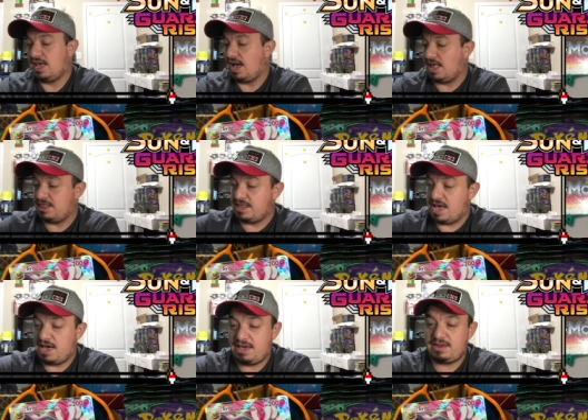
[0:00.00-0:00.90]
A
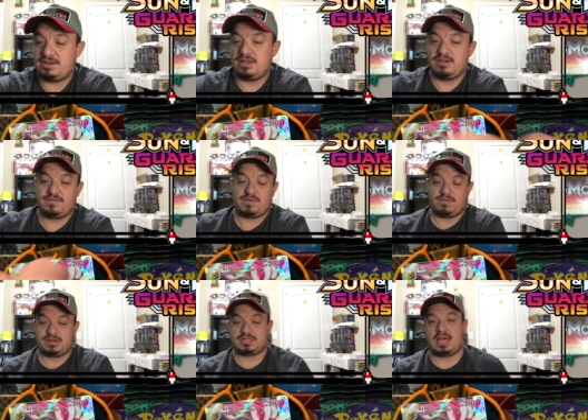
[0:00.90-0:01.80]
lot of
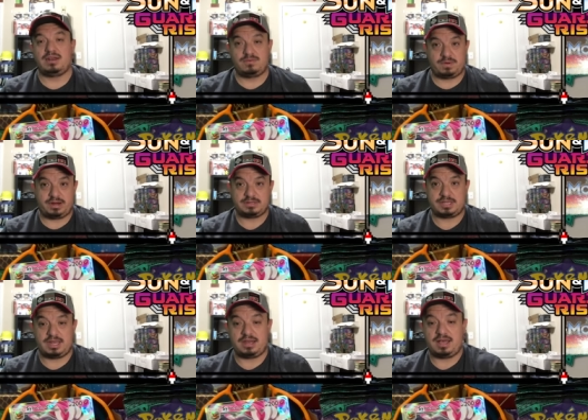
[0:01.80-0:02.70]
reverse hollow rares
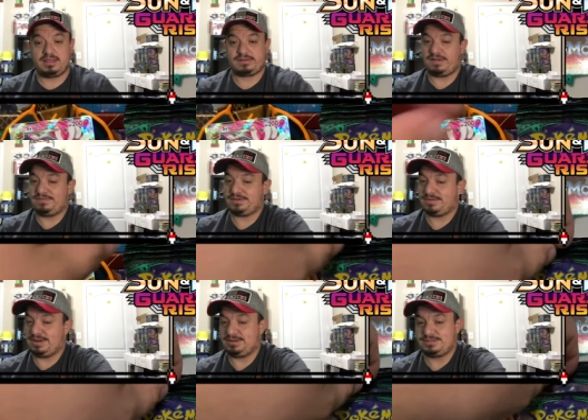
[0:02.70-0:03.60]
and holographic
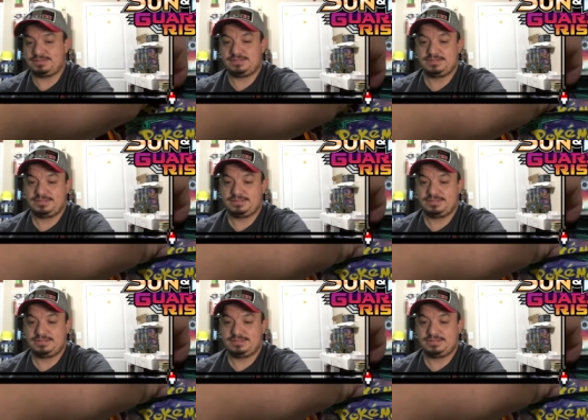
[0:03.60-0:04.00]
rares.